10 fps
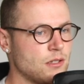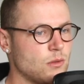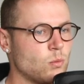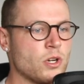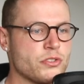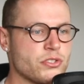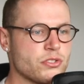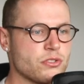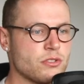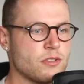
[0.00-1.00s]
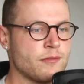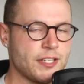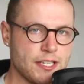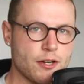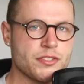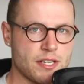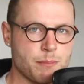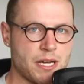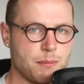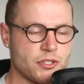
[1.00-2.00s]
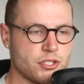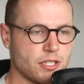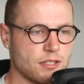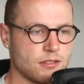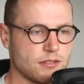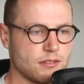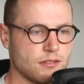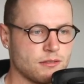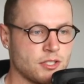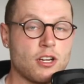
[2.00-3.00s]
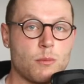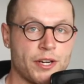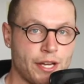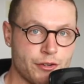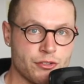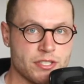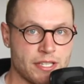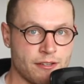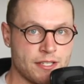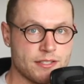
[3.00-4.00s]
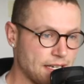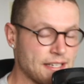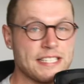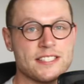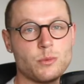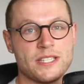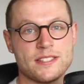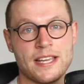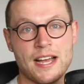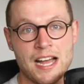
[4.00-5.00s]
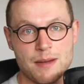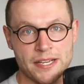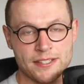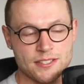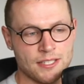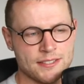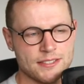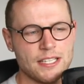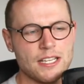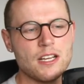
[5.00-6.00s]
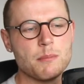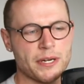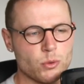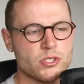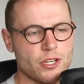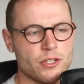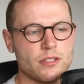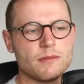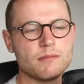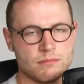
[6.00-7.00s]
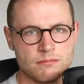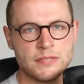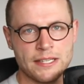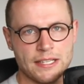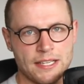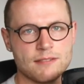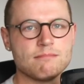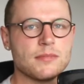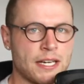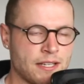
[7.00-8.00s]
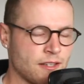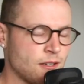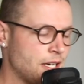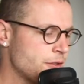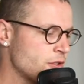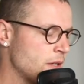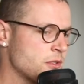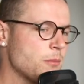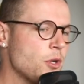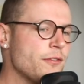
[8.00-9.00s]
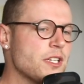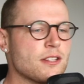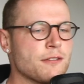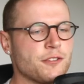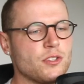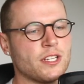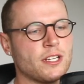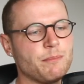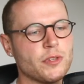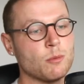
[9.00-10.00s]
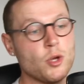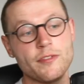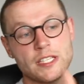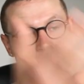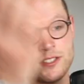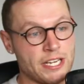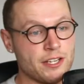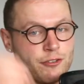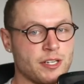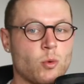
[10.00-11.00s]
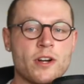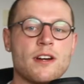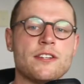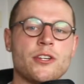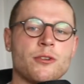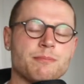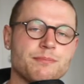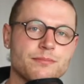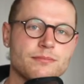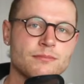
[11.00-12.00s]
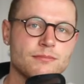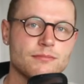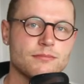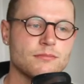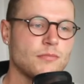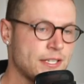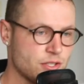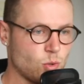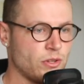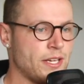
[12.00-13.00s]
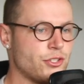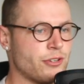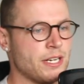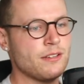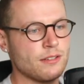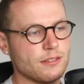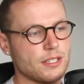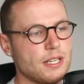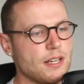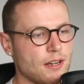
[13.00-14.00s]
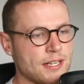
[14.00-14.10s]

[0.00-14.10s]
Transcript: was videos that I'm publishing, the top 100 series, at least the ones that are monetized, but also, yet again, another live stream. So moving into the future, or moving into January, what did I do? I saw that trend. I